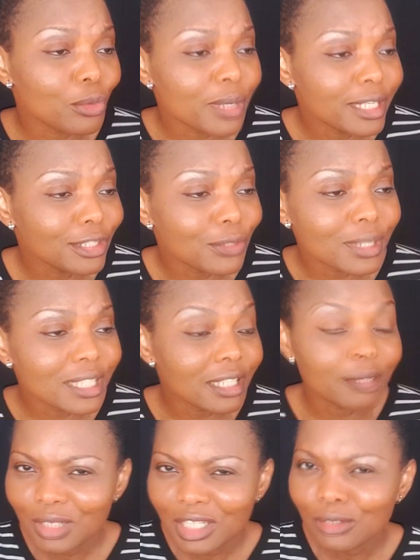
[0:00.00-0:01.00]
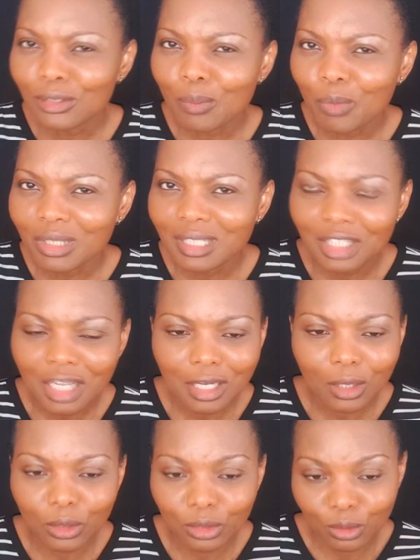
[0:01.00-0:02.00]
doing. You need to support the
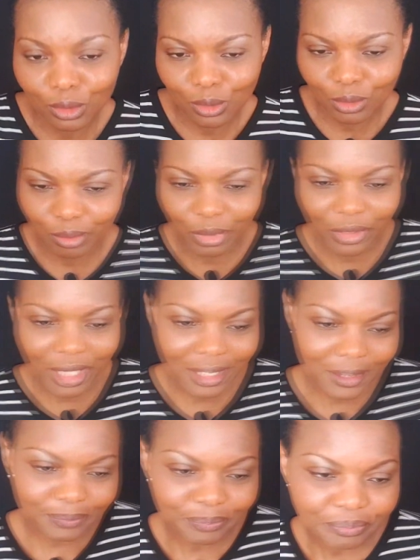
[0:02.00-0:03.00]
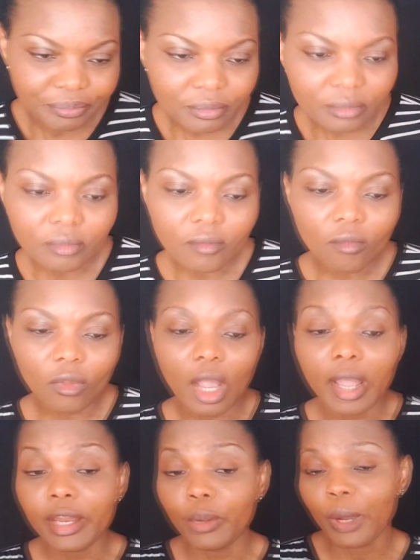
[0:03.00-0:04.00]
channel on YouTube, all right?
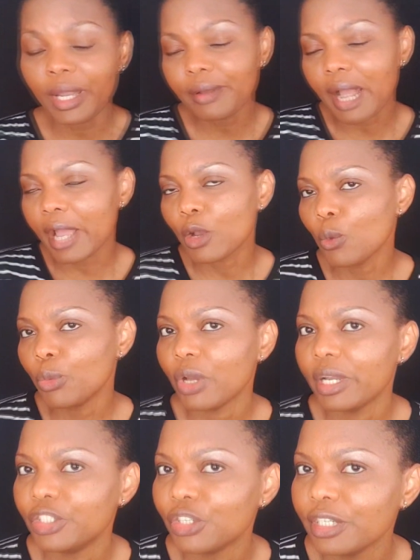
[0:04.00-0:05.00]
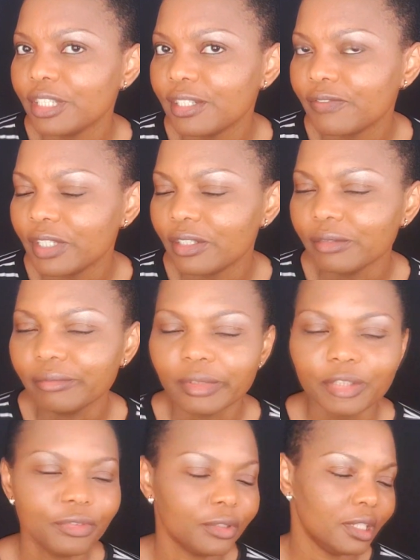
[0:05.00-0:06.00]
Anyway, I hope you enjoyed this video.
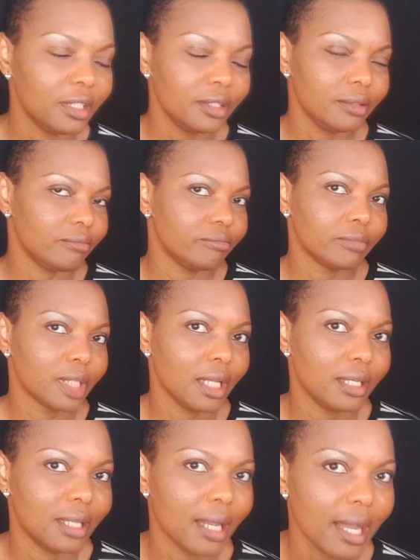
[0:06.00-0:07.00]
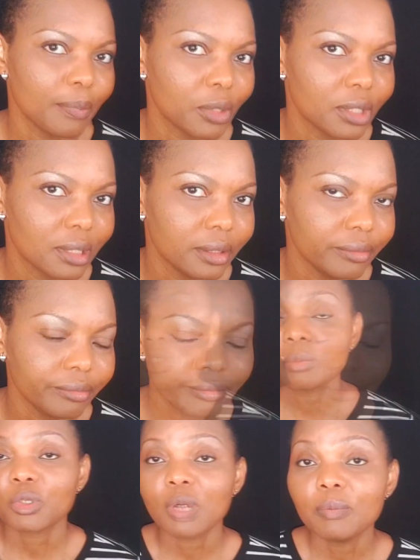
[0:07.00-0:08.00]
If you did, click the like button,
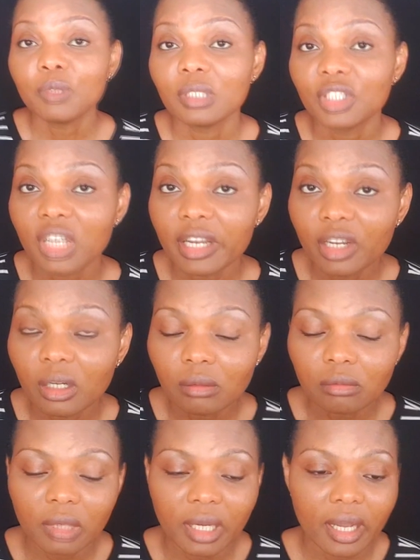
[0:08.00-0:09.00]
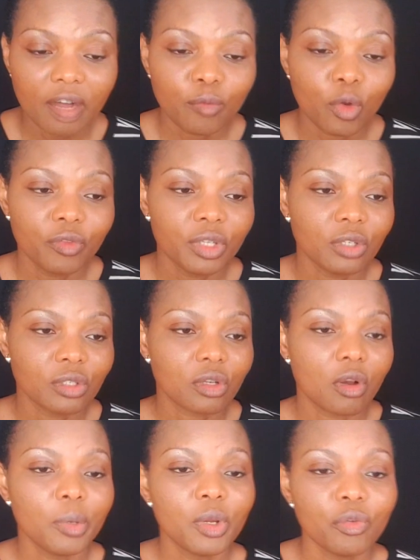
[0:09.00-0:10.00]
subscribe to the channel. I have more
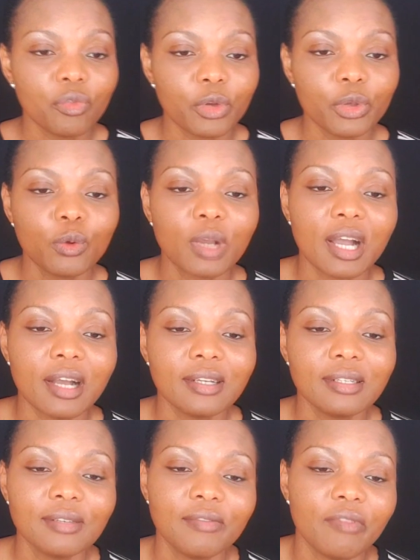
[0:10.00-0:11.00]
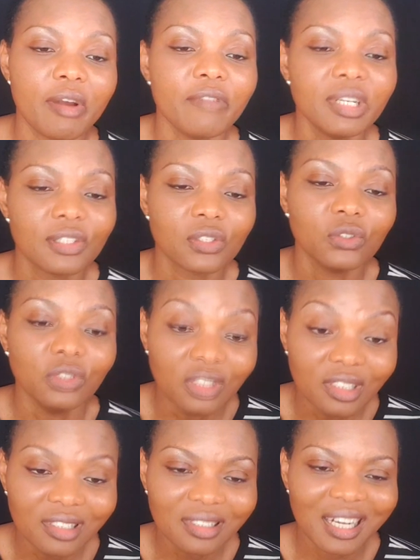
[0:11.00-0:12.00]
videos coming up for you guys very
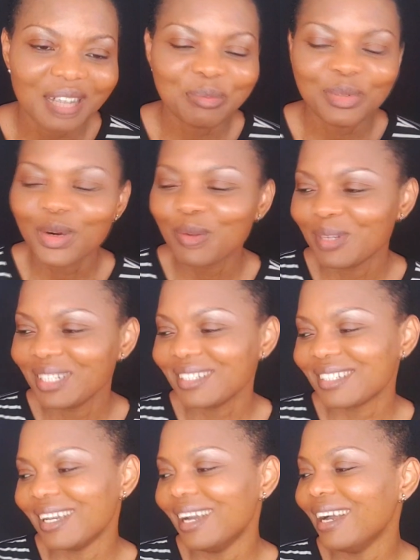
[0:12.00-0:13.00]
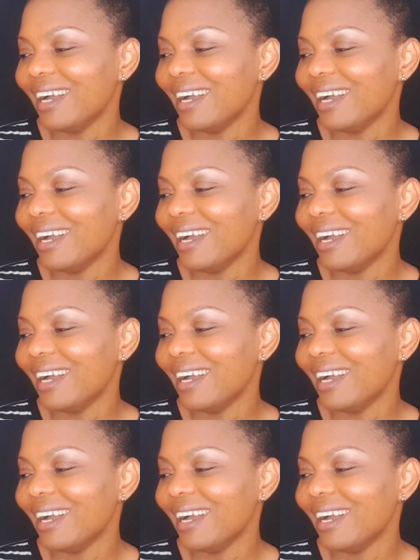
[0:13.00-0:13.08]
soon, I promise.